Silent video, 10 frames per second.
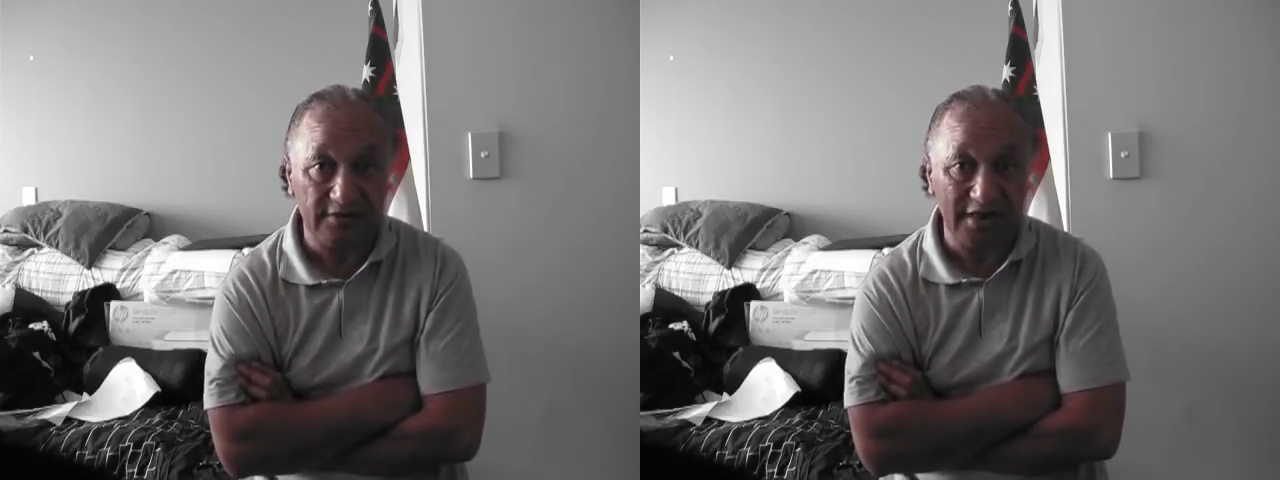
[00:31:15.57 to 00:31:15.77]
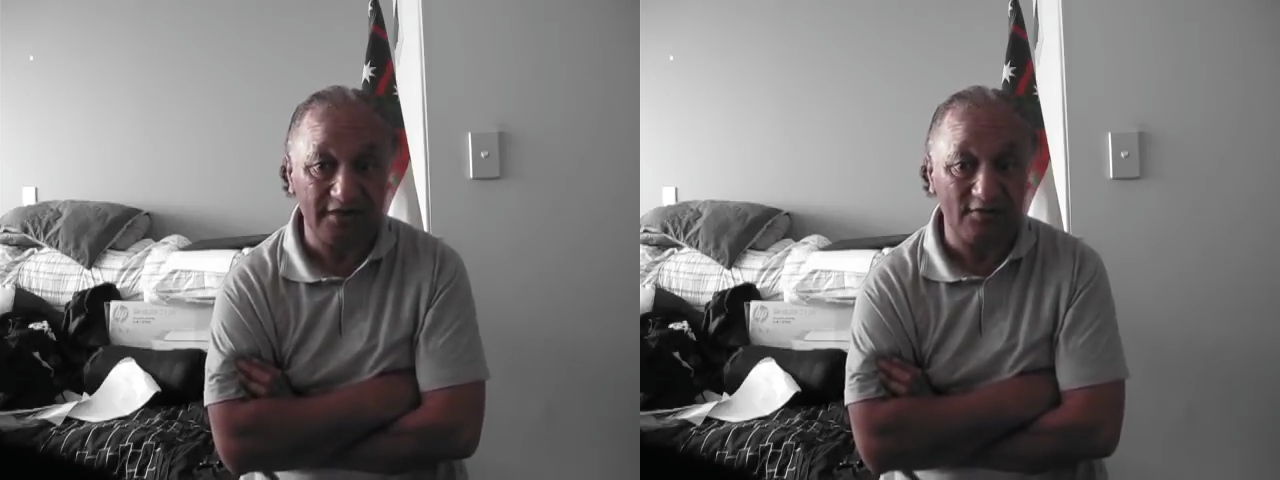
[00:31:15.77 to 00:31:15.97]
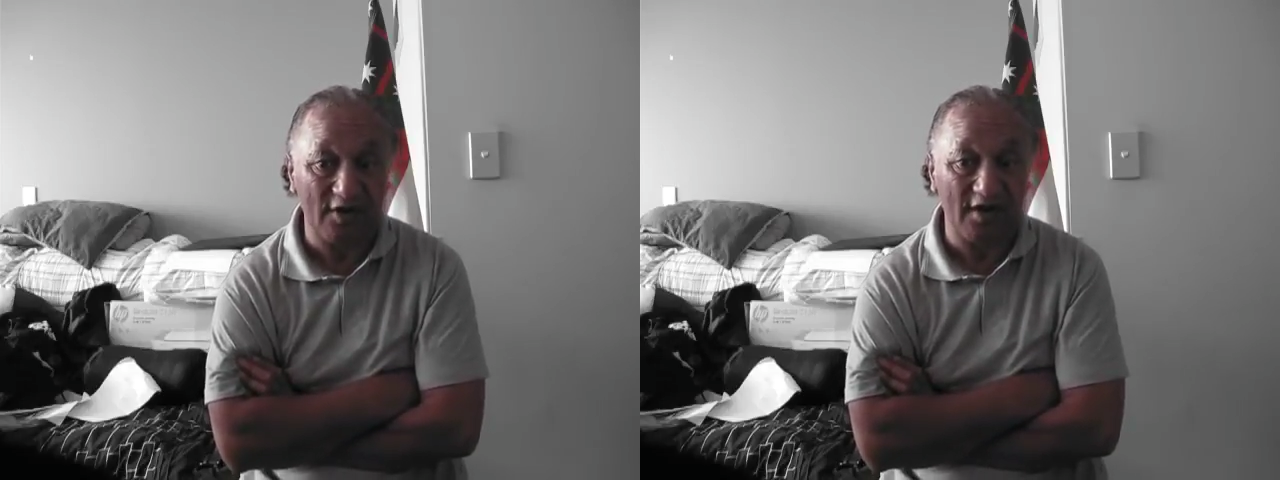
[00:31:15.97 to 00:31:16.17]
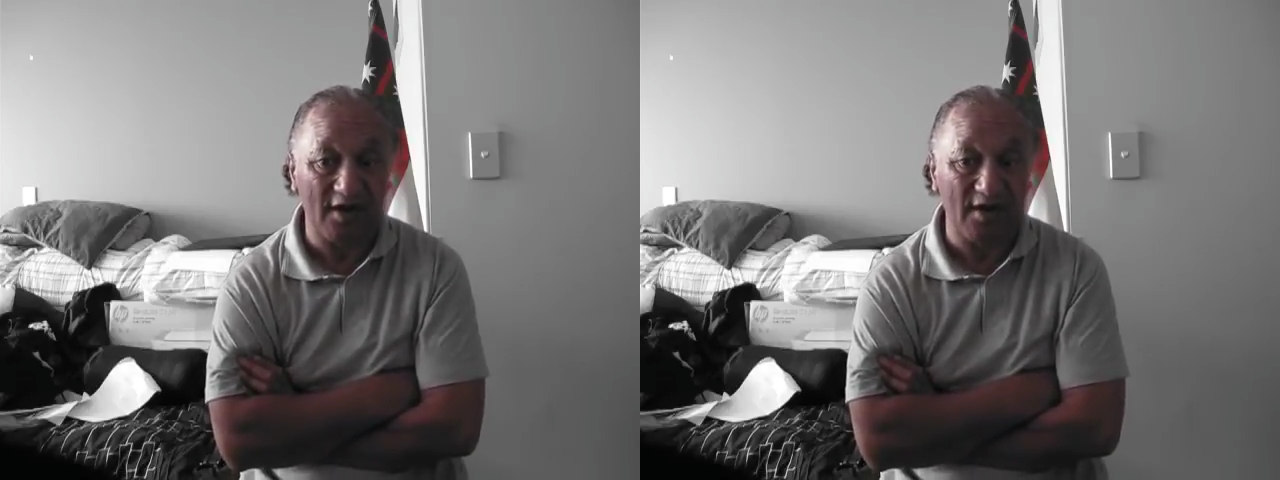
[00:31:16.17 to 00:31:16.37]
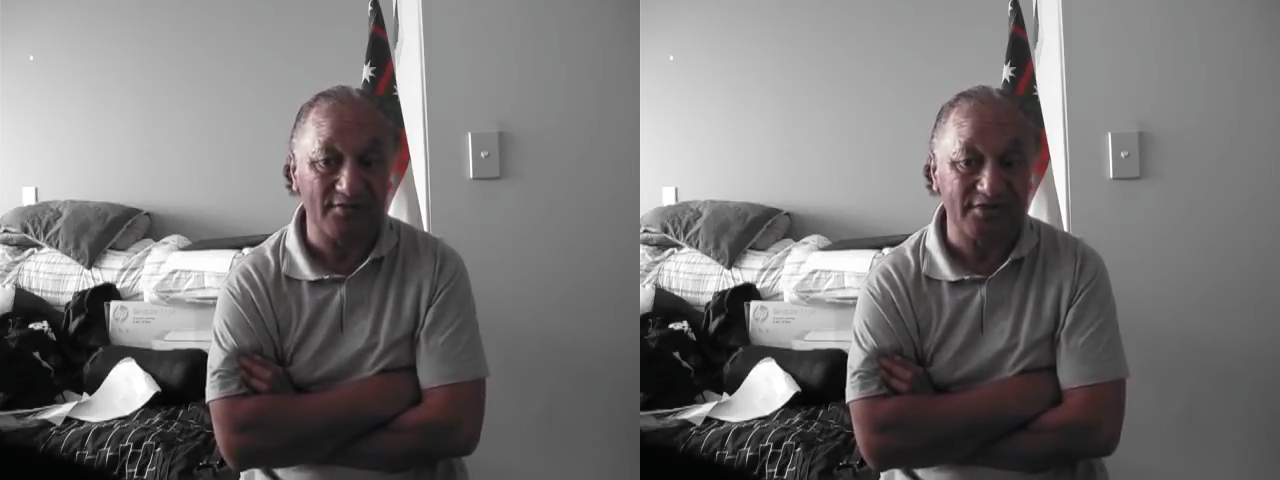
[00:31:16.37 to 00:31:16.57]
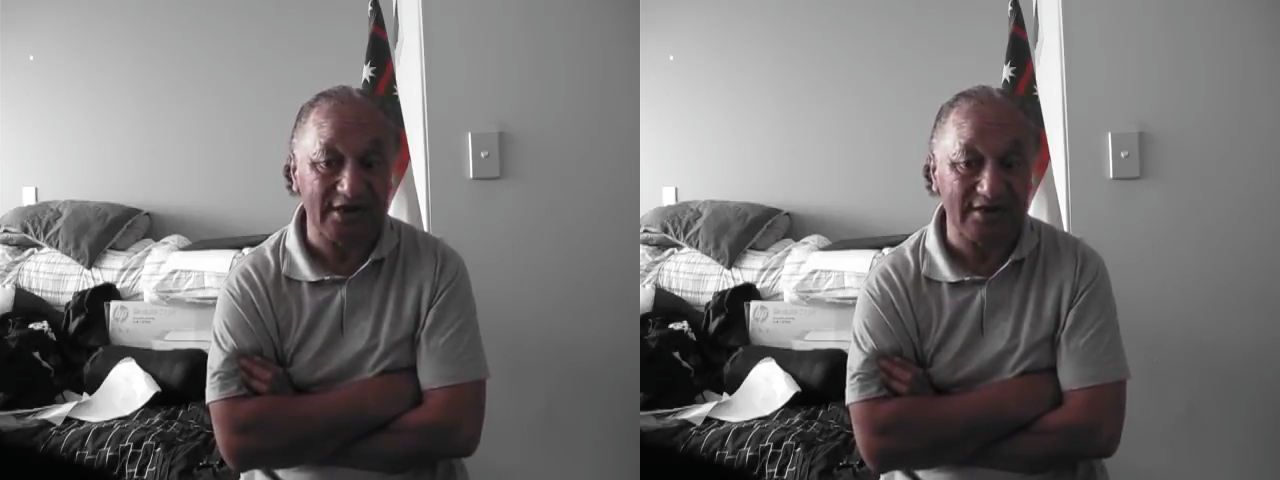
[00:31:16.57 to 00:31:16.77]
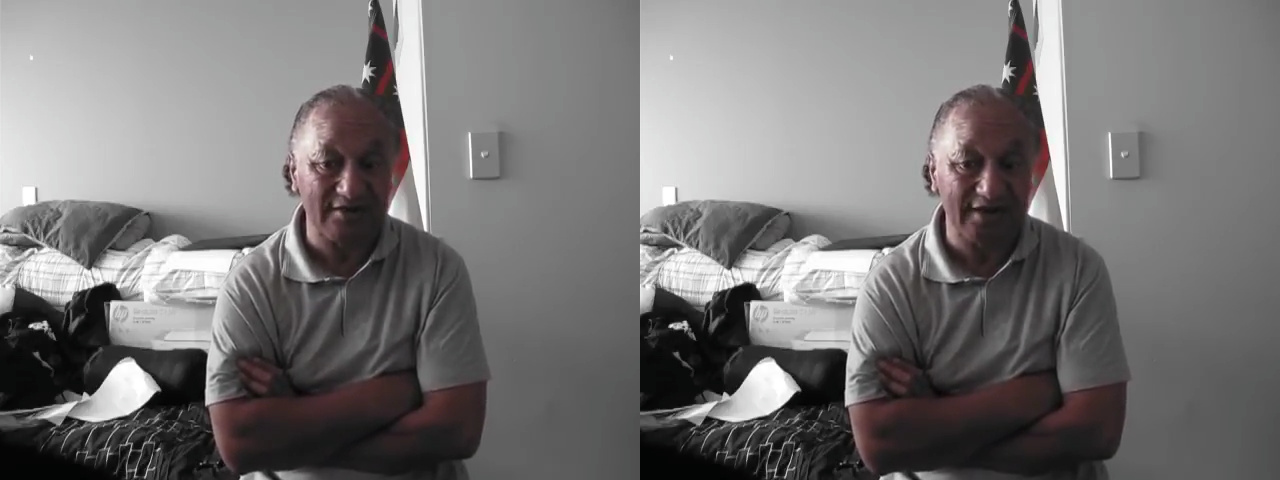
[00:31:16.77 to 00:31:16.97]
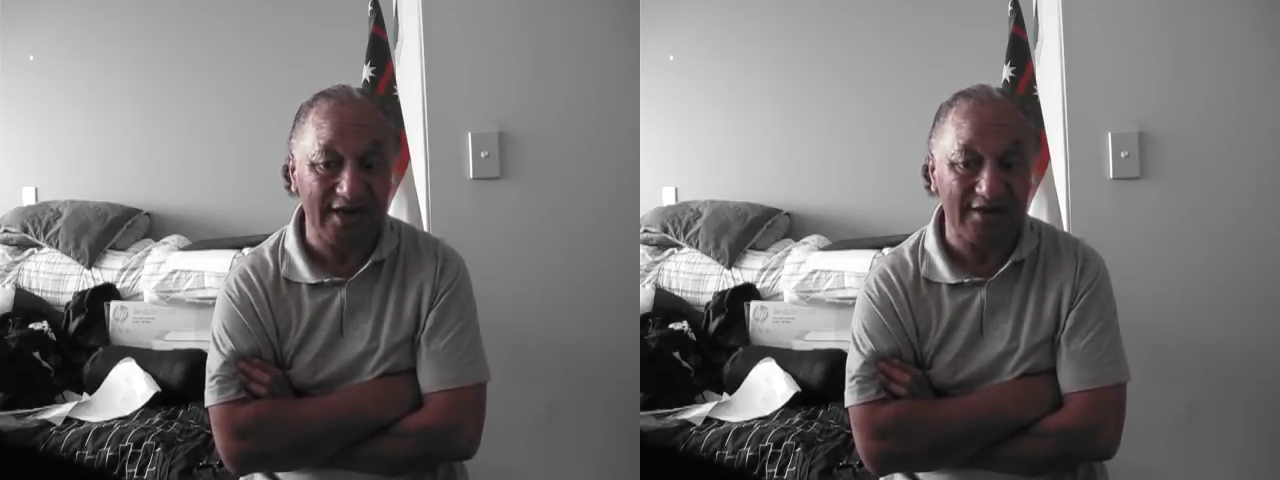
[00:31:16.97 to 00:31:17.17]
That's why I'm
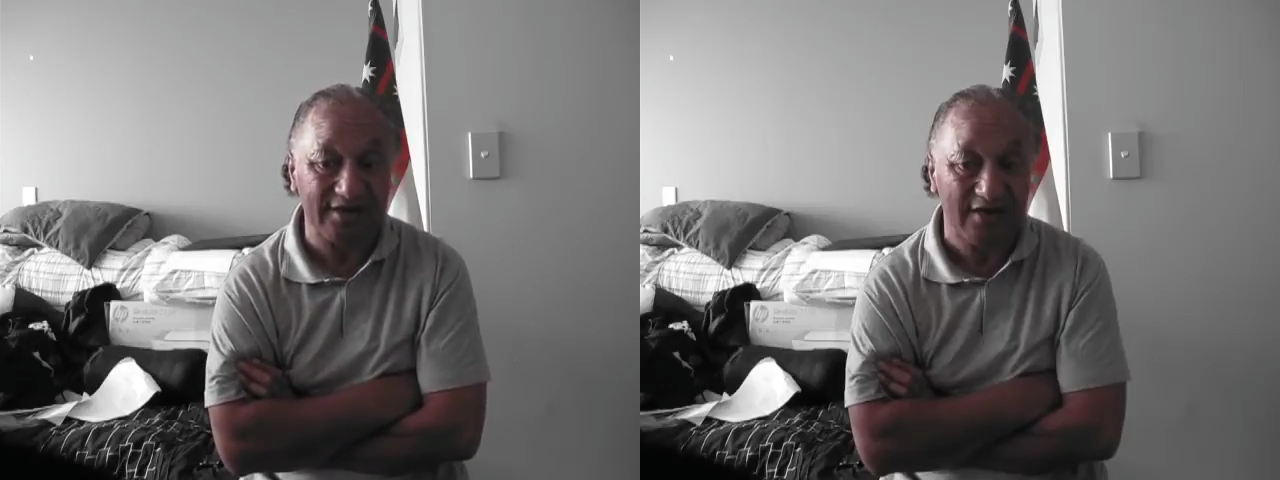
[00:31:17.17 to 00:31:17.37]
singling out